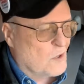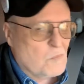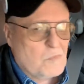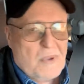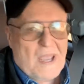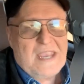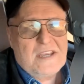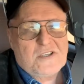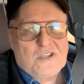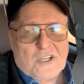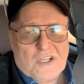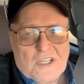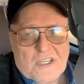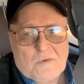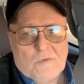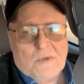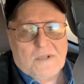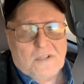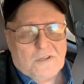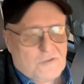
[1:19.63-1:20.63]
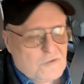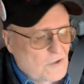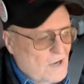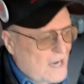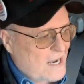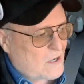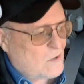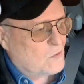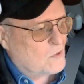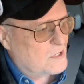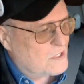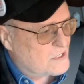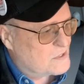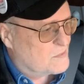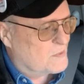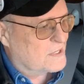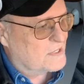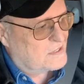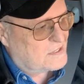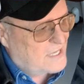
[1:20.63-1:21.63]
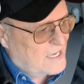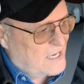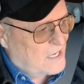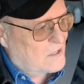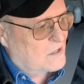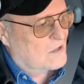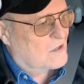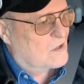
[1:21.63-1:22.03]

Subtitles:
basically where the track was, but yeah.